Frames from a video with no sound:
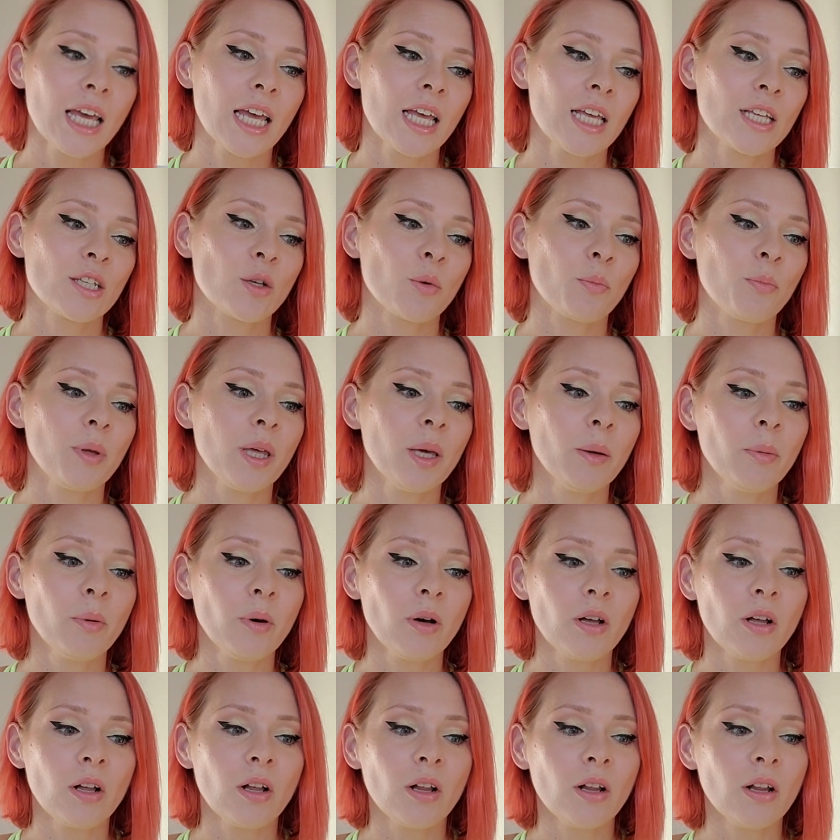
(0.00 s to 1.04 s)
So
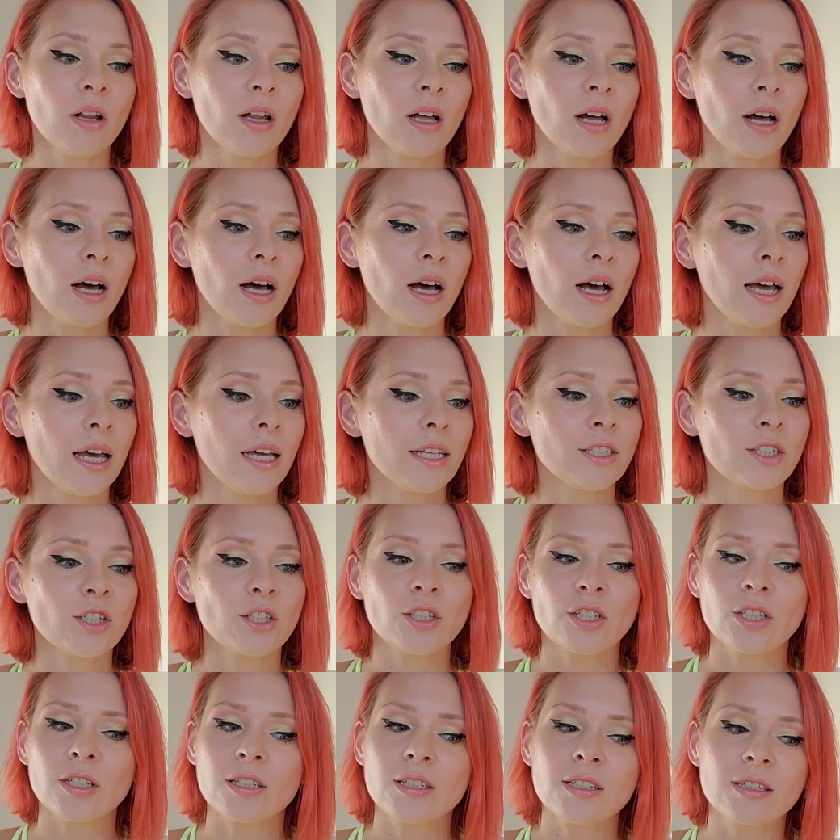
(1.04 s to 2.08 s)
people,
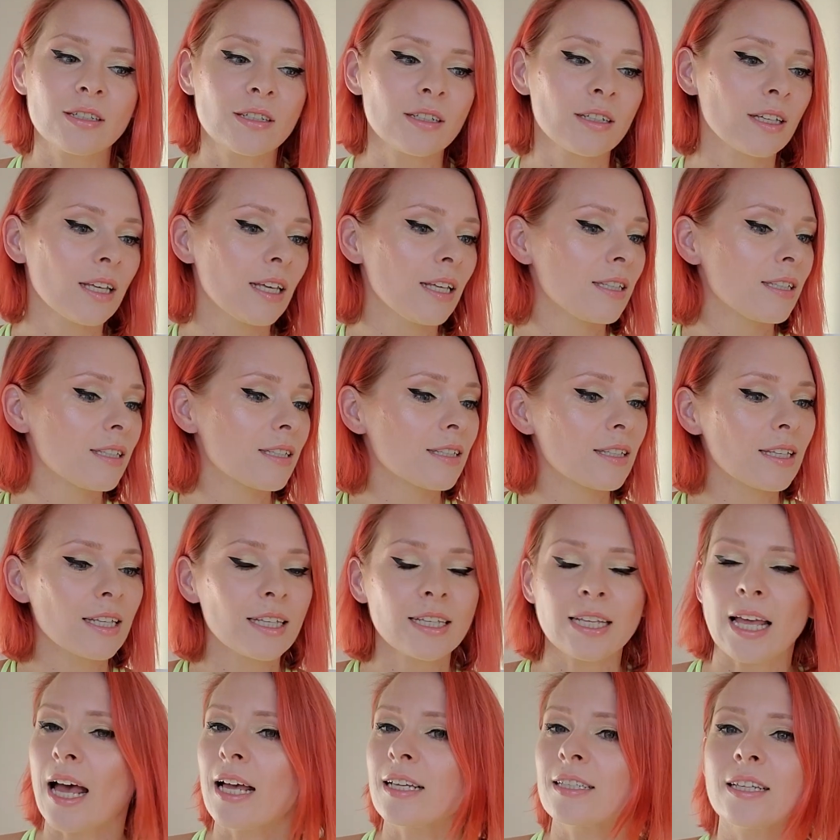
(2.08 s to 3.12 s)

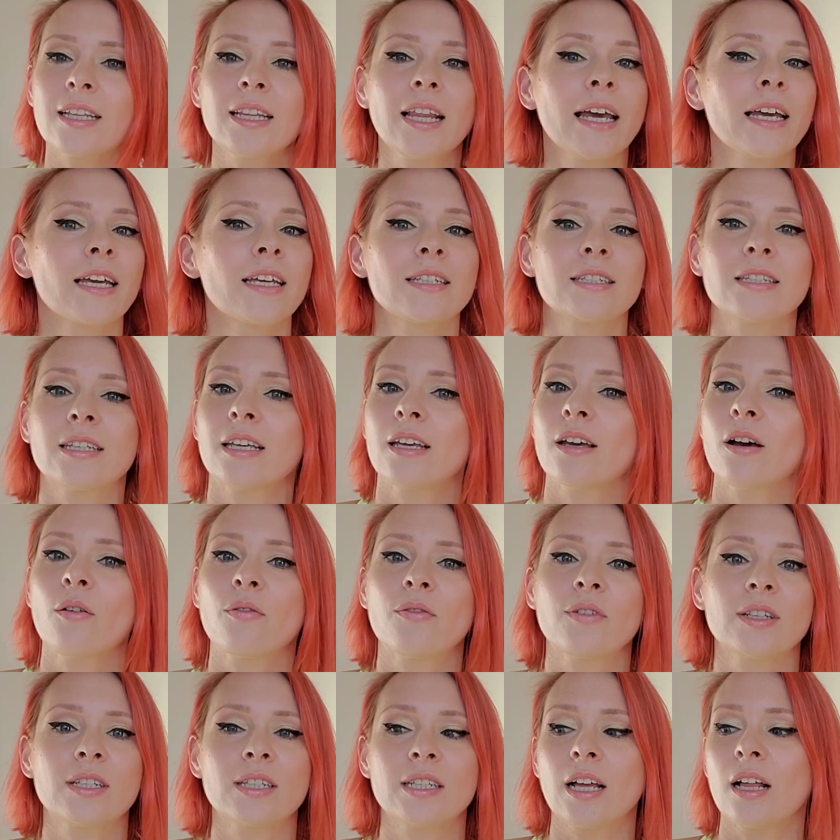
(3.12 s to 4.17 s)
it has a legacy of
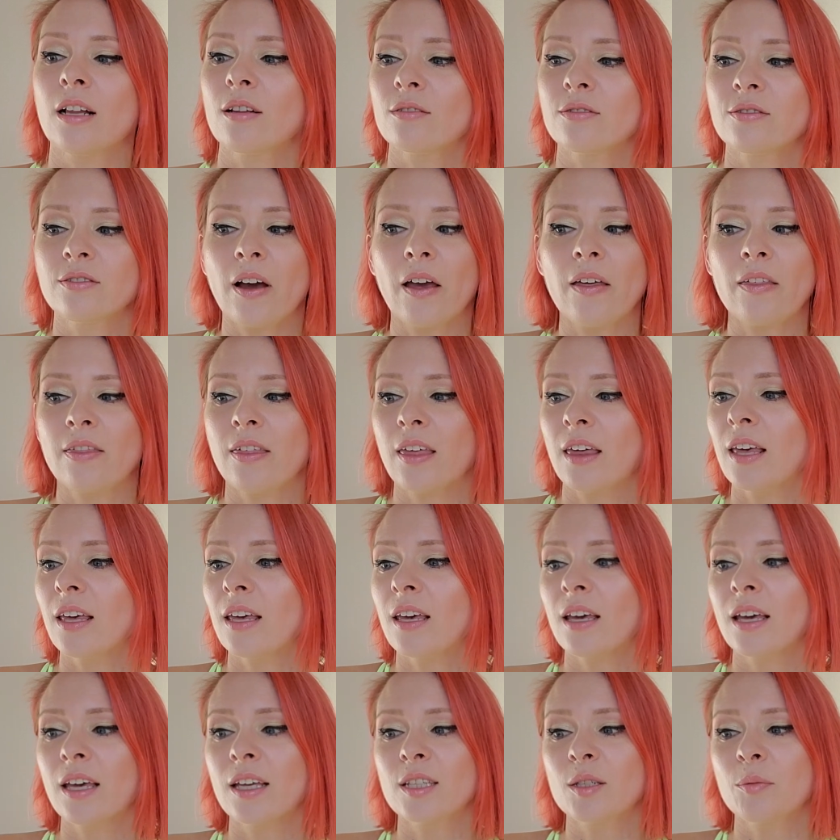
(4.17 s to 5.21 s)
itself. I
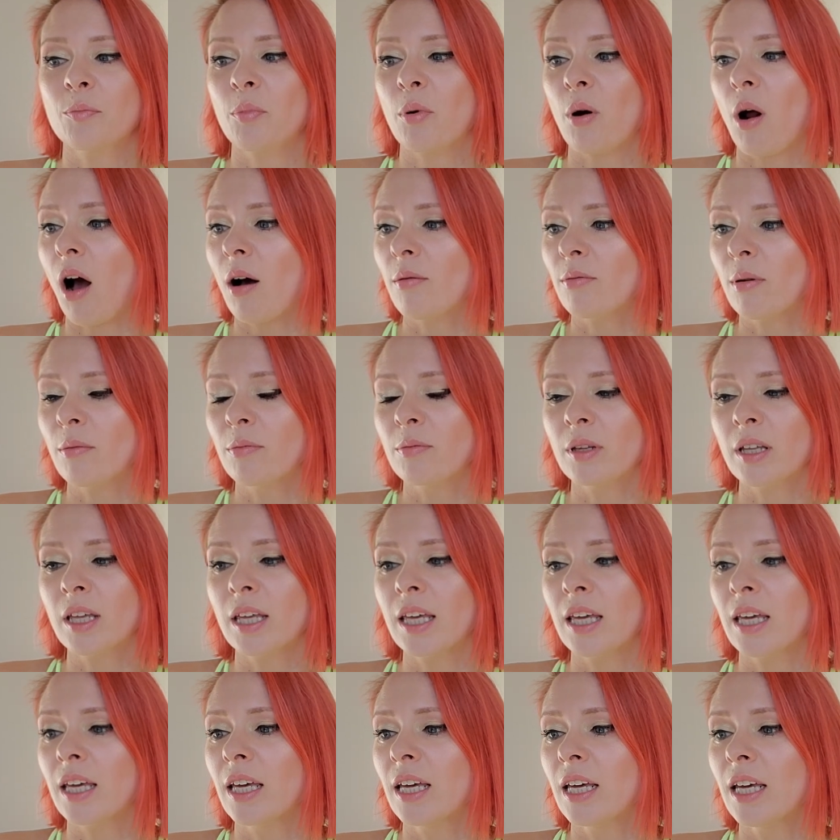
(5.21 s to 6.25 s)
think it's
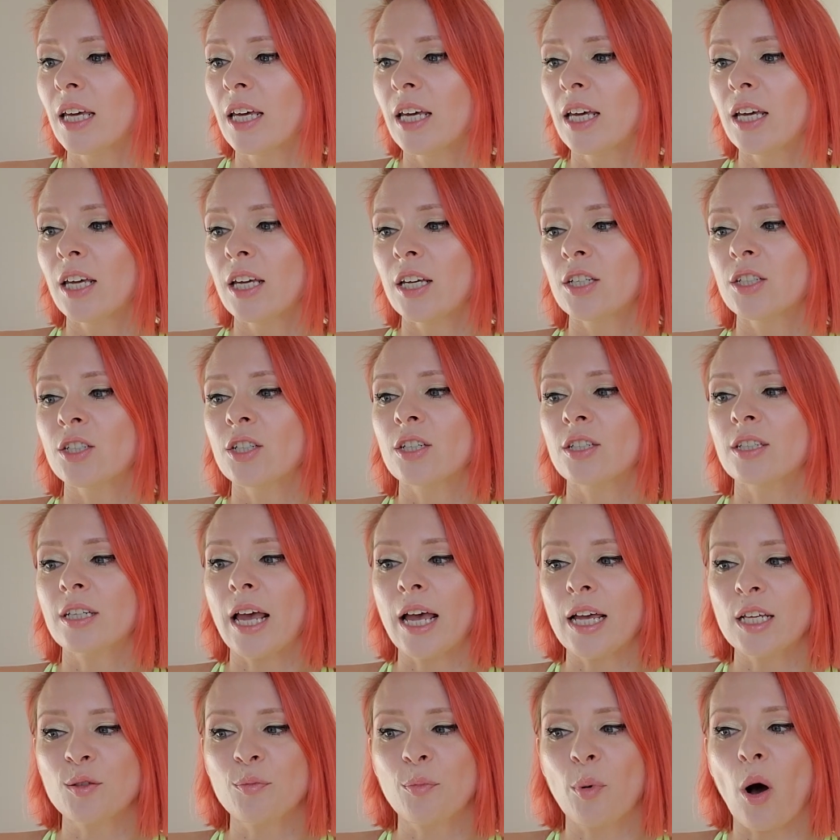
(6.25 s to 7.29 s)
probably just
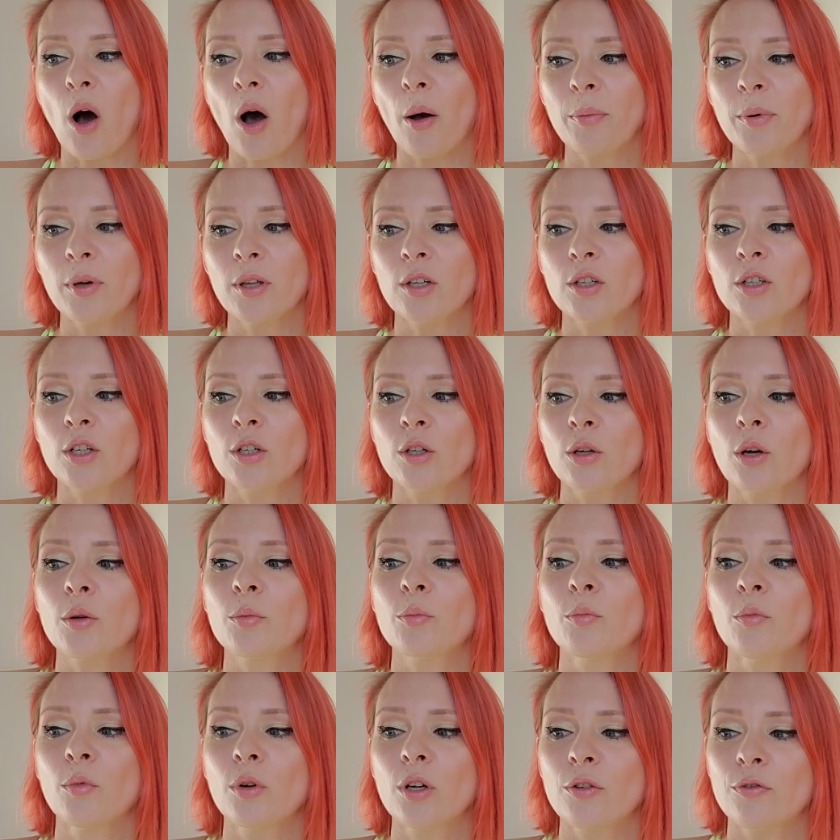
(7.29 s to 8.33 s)
as popular,
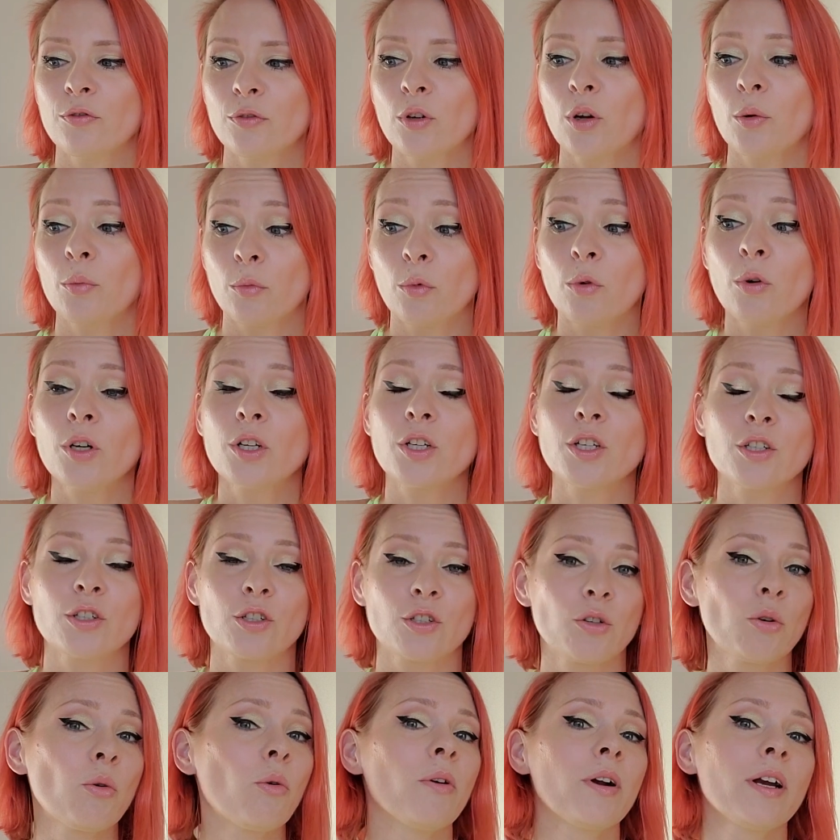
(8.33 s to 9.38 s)
if not more
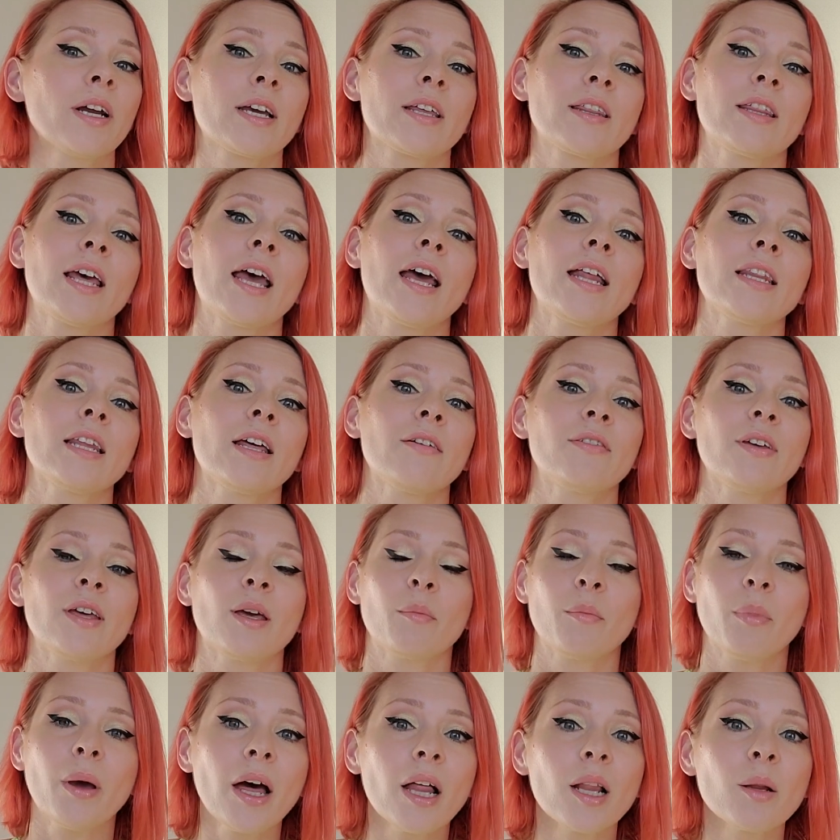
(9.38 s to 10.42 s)
historic than La Vie
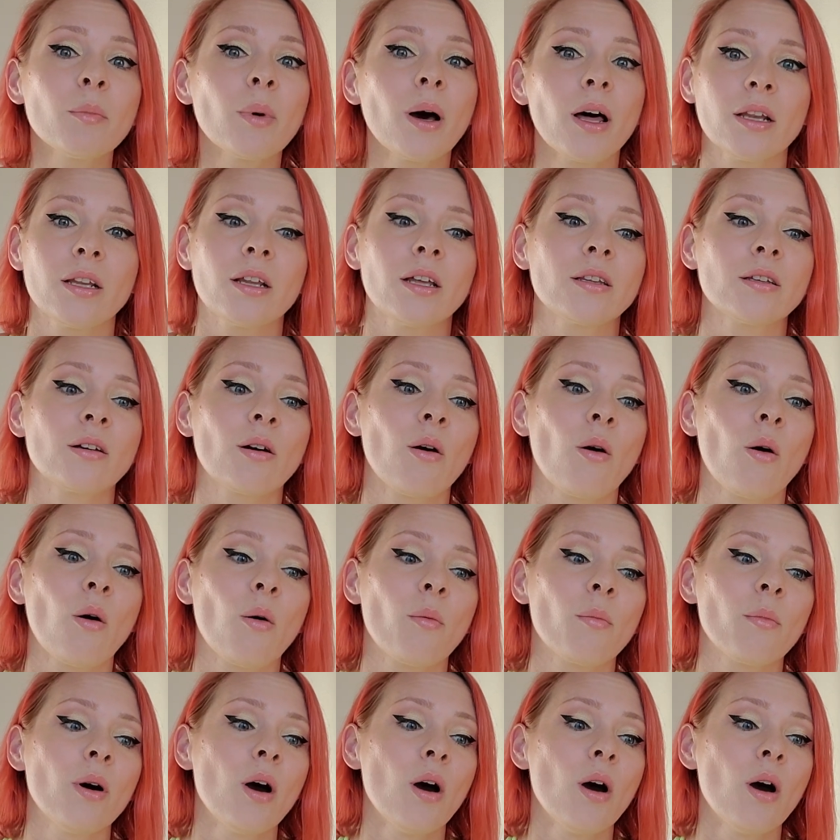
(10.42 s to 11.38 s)
est Belle by Lancôme,